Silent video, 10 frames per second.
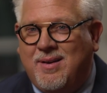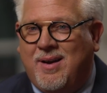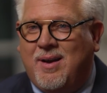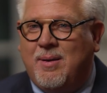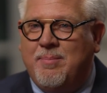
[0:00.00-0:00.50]

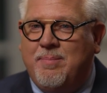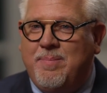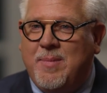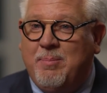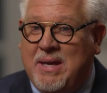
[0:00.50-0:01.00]
um,
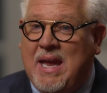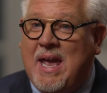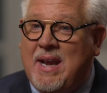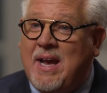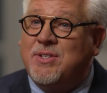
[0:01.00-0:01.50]

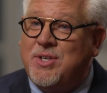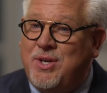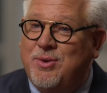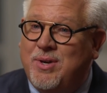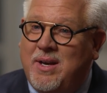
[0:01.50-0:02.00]
began
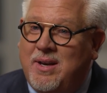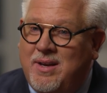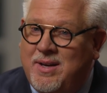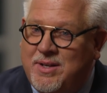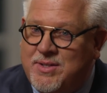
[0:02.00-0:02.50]
executing
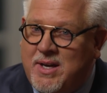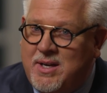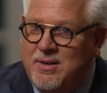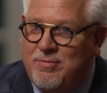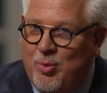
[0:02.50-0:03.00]
an
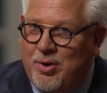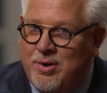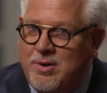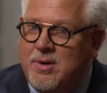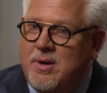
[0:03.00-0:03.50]
executive order.